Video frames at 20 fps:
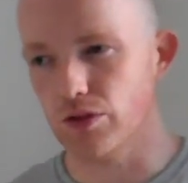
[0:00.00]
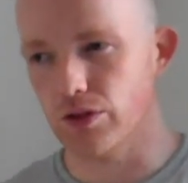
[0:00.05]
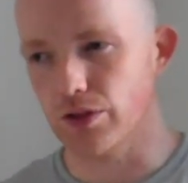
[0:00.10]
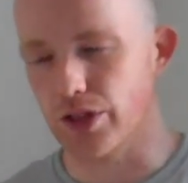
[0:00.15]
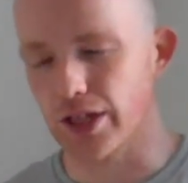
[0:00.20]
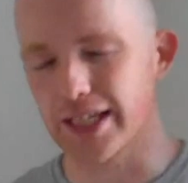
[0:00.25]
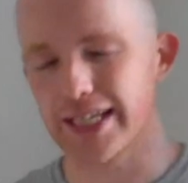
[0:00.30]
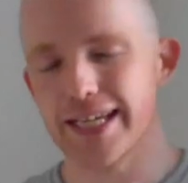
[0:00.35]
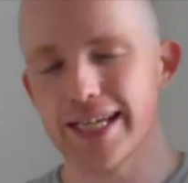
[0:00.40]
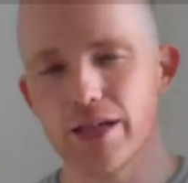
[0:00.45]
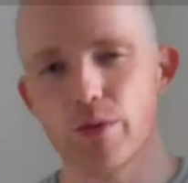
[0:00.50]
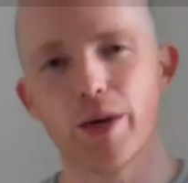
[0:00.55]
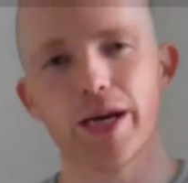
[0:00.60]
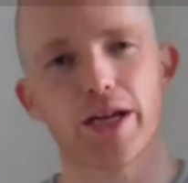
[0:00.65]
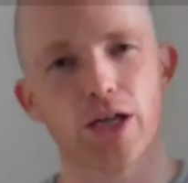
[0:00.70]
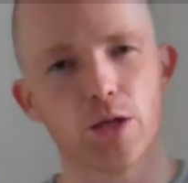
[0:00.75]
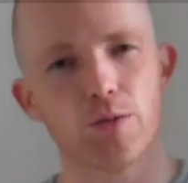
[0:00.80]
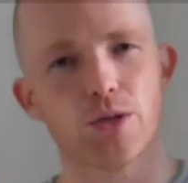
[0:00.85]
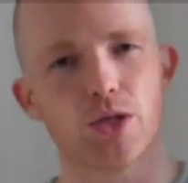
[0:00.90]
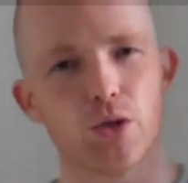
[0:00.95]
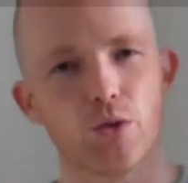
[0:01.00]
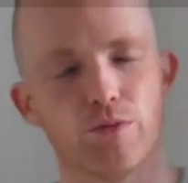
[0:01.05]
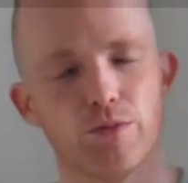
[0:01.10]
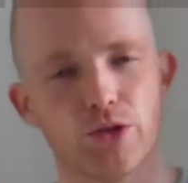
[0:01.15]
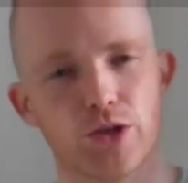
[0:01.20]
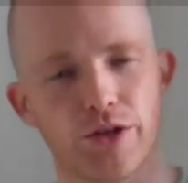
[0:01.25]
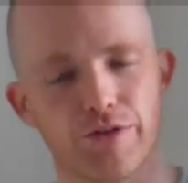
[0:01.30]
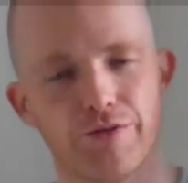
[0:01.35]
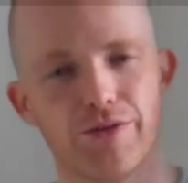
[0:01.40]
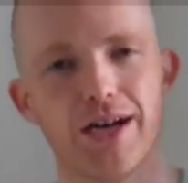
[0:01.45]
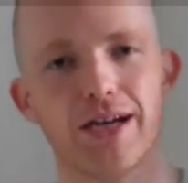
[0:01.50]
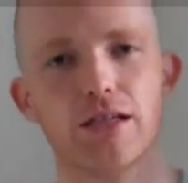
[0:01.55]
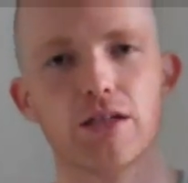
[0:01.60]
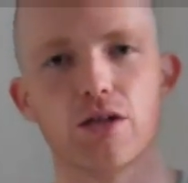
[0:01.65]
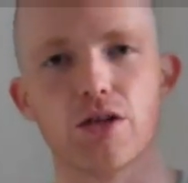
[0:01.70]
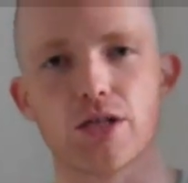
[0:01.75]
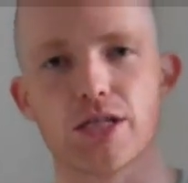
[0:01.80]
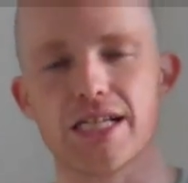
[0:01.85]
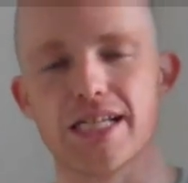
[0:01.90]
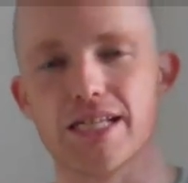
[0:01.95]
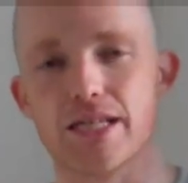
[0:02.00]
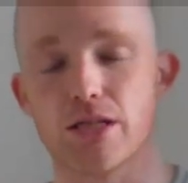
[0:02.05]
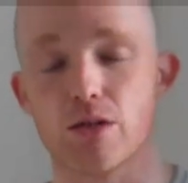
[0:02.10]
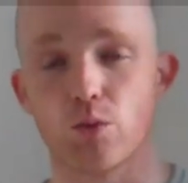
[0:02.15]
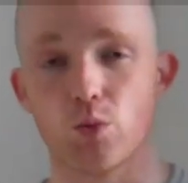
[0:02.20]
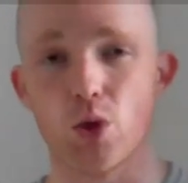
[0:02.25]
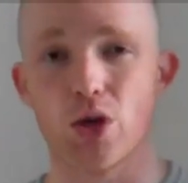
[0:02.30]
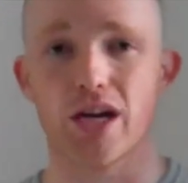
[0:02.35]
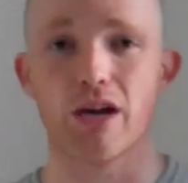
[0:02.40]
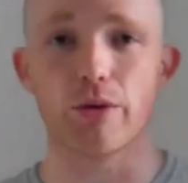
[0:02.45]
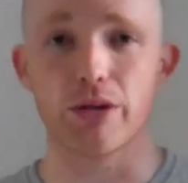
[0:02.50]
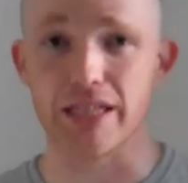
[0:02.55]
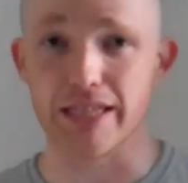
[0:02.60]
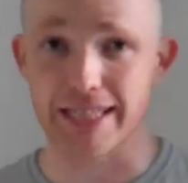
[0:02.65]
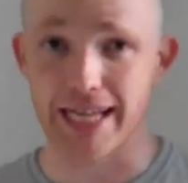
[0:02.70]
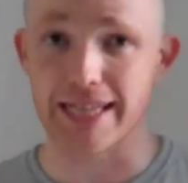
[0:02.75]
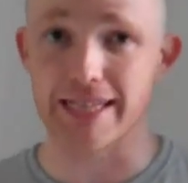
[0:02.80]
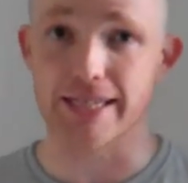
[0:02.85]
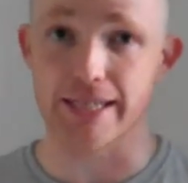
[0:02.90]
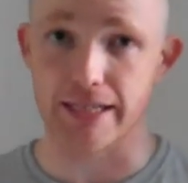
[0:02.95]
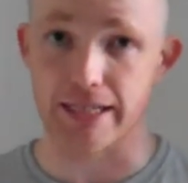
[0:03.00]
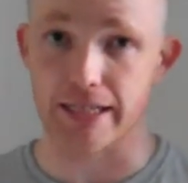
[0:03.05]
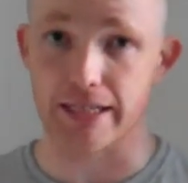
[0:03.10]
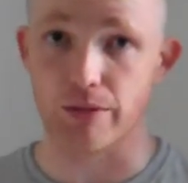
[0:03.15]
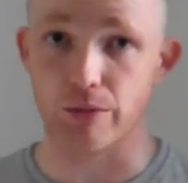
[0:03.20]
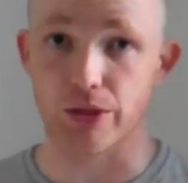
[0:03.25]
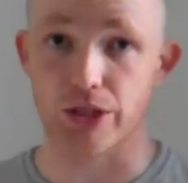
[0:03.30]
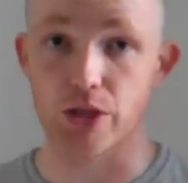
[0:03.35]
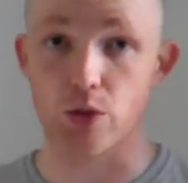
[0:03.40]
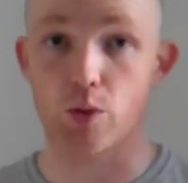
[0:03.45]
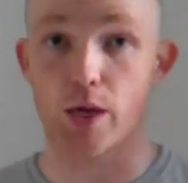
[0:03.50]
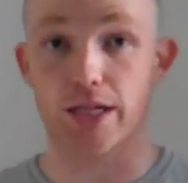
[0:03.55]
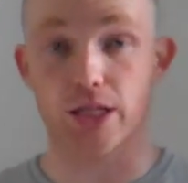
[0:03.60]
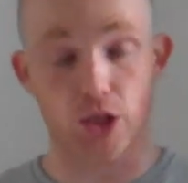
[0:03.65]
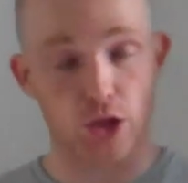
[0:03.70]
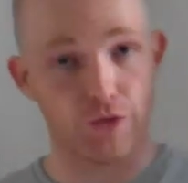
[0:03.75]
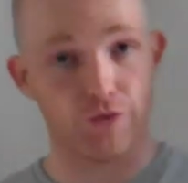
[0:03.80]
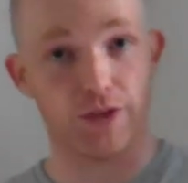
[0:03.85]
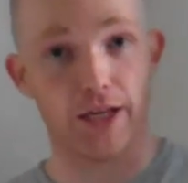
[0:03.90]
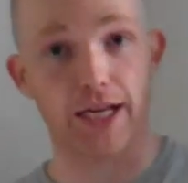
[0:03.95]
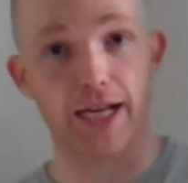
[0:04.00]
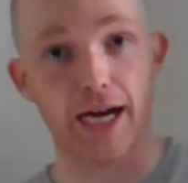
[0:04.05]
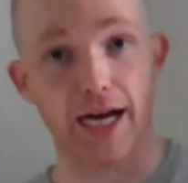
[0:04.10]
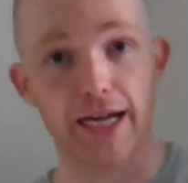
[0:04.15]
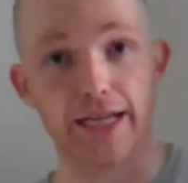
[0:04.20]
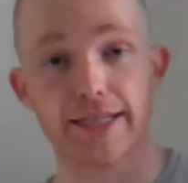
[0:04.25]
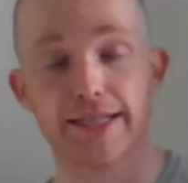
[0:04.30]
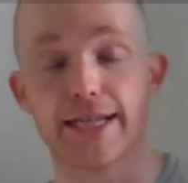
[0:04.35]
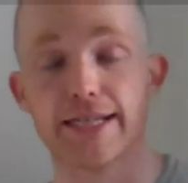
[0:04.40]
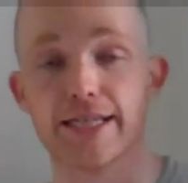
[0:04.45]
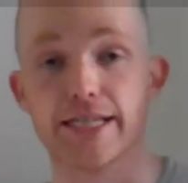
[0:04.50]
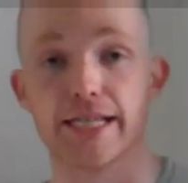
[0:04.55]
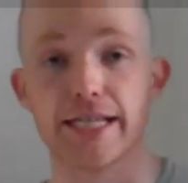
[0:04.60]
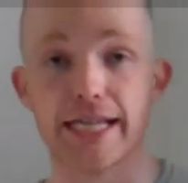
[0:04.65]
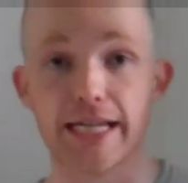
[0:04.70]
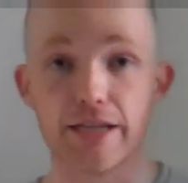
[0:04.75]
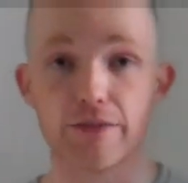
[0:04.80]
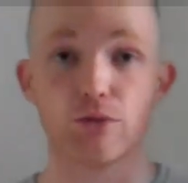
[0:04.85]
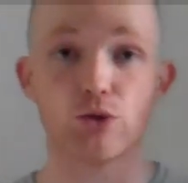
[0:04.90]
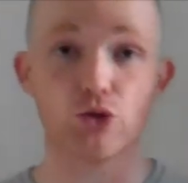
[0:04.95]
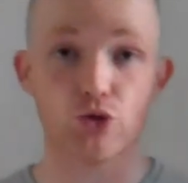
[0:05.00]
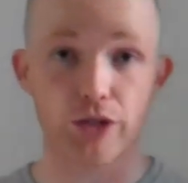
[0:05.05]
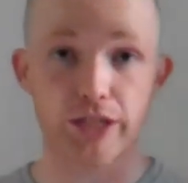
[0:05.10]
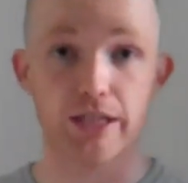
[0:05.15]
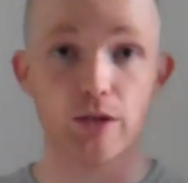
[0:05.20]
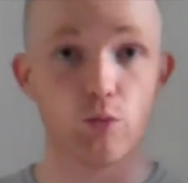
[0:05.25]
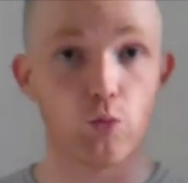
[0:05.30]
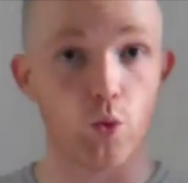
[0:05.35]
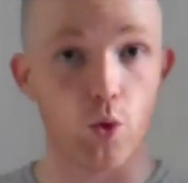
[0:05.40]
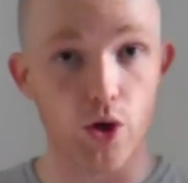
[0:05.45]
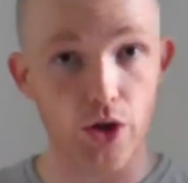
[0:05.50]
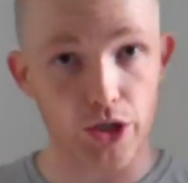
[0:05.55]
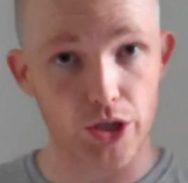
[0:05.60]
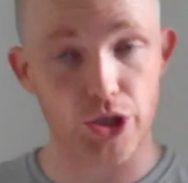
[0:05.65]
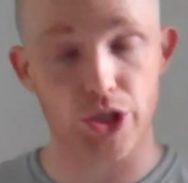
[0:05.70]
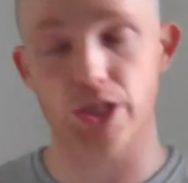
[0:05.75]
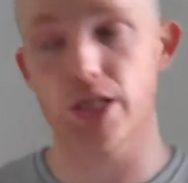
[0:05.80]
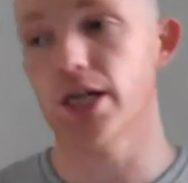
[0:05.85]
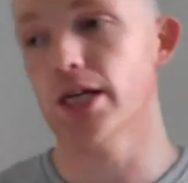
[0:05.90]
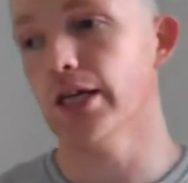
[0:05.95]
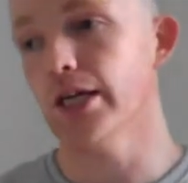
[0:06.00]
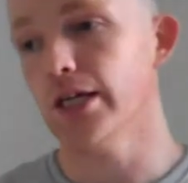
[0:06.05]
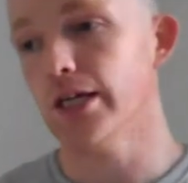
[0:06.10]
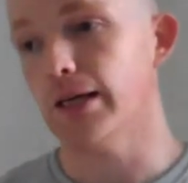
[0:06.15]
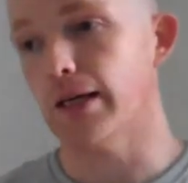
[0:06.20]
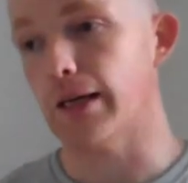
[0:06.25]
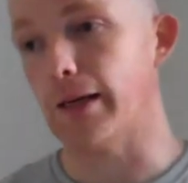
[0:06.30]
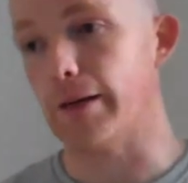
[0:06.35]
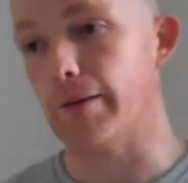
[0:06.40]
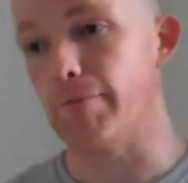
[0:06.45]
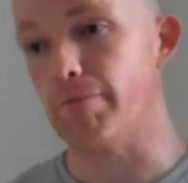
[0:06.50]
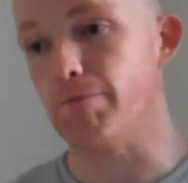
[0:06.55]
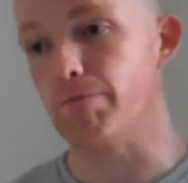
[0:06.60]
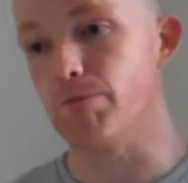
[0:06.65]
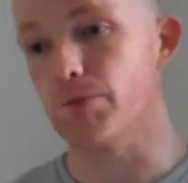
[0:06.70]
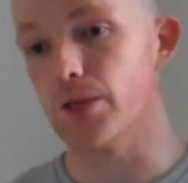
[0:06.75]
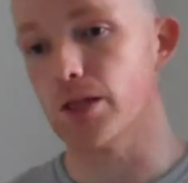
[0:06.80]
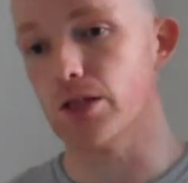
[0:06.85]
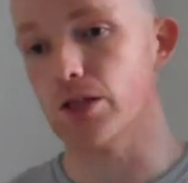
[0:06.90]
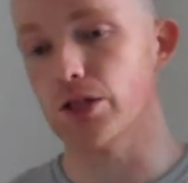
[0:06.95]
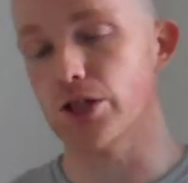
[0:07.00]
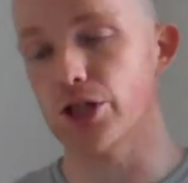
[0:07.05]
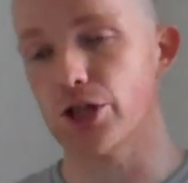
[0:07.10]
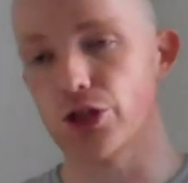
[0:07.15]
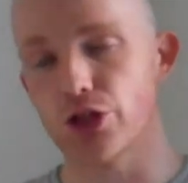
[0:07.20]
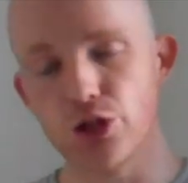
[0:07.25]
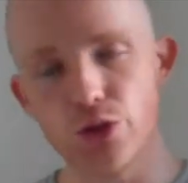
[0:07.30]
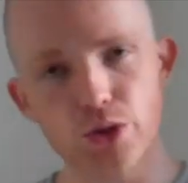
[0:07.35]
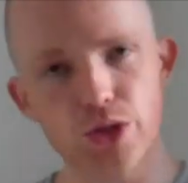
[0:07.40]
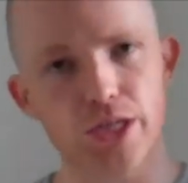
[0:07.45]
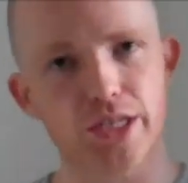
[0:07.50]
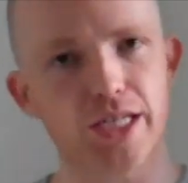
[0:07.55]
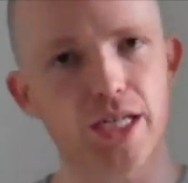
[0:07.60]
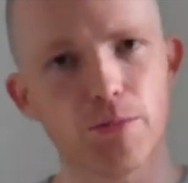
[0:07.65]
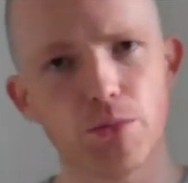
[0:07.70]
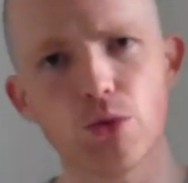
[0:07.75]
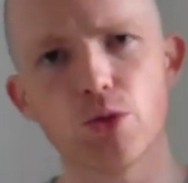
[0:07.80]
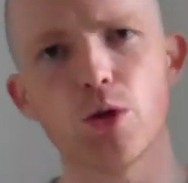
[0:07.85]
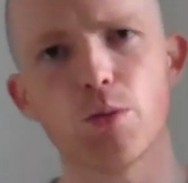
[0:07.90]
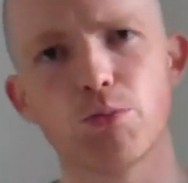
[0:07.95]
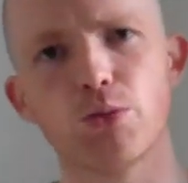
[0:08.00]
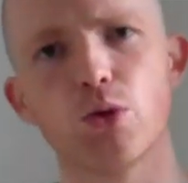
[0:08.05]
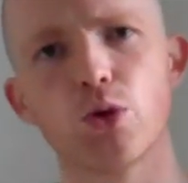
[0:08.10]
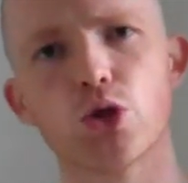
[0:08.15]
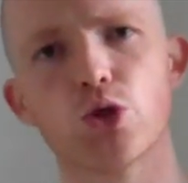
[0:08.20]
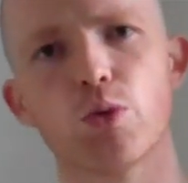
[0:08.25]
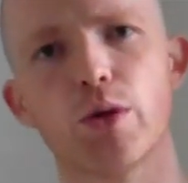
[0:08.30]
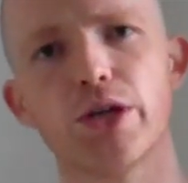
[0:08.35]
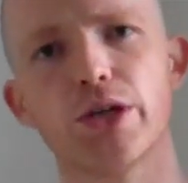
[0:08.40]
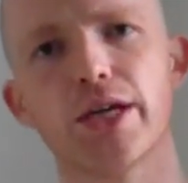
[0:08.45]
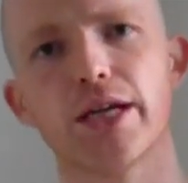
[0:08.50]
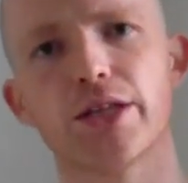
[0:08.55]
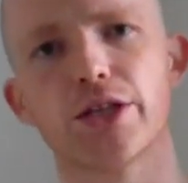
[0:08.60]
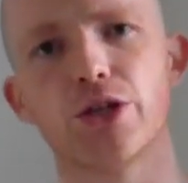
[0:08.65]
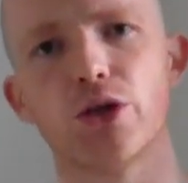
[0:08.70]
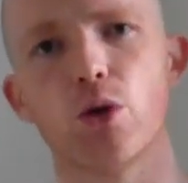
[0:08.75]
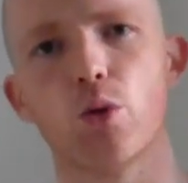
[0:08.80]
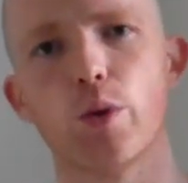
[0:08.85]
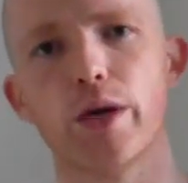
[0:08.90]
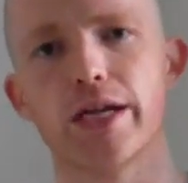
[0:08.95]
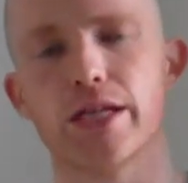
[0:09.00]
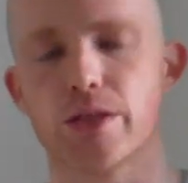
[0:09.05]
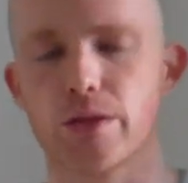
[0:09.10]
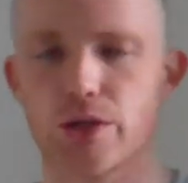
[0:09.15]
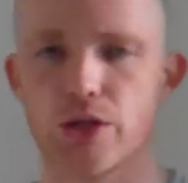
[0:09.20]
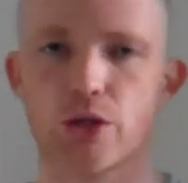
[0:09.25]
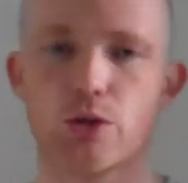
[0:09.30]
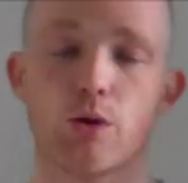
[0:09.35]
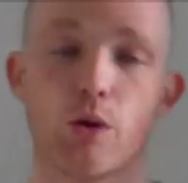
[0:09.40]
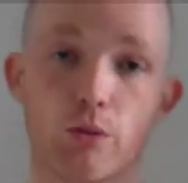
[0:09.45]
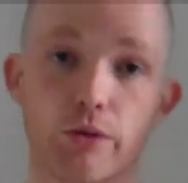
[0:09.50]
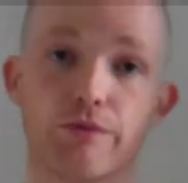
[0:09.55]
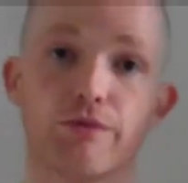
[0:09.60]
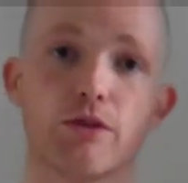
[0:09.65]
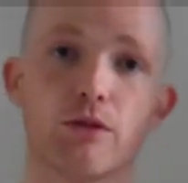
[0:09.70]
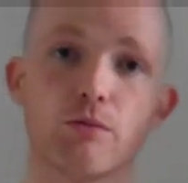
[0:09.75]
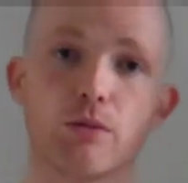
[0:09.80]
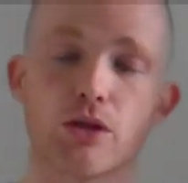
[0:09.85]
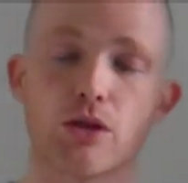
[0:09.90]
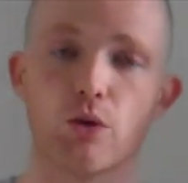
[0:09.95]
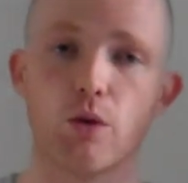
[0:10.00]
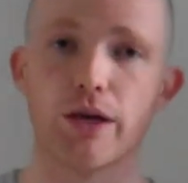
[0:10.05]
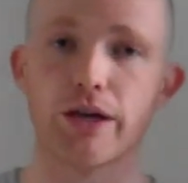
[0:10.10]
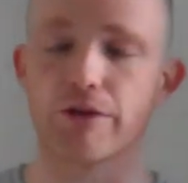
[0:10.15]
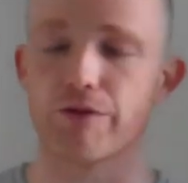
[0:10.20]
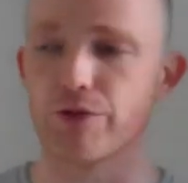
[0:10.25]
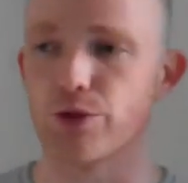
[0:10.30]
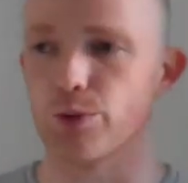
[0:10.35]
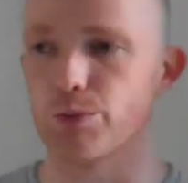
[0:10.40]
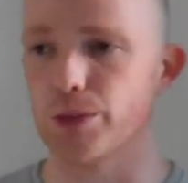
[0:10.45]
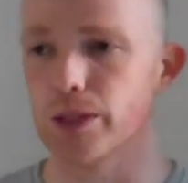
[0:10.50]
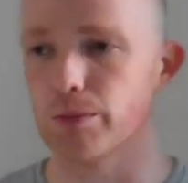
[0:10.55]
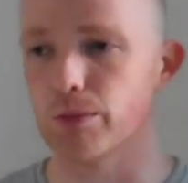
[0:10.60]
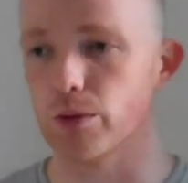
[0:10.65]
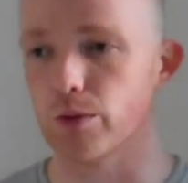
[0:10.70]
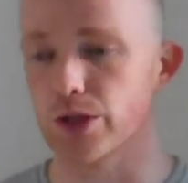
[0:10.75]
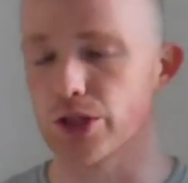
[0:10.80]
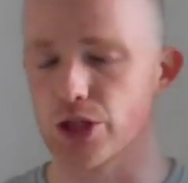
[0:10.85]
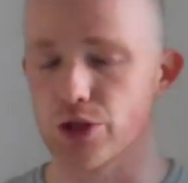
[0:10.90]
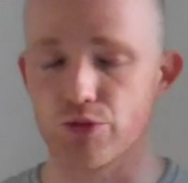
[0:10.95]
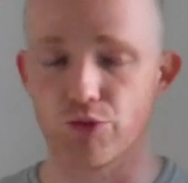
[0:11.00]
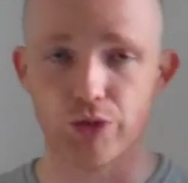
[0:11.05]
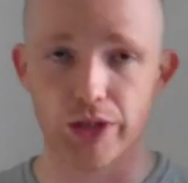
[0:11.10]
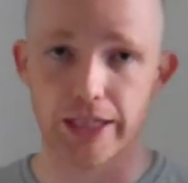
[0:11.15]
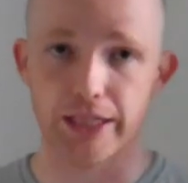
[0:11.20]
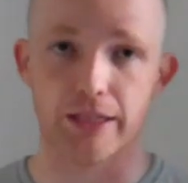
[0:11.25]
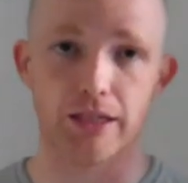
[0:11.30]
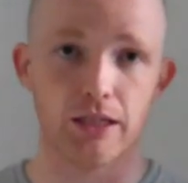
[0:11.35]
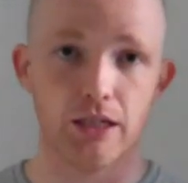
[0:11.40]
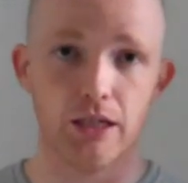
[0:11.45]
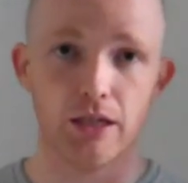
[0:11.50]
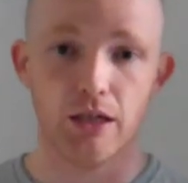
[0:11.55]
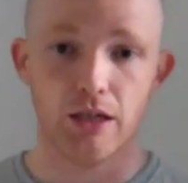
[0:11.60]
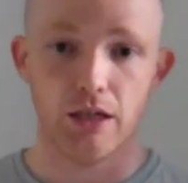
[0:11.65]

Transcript: the key when it comes to fat loss is workout intensity, which is why stuff like high intensity interval training works. You can use a similar approach when you get to your weights, which is what we've done with quite a few people, which is really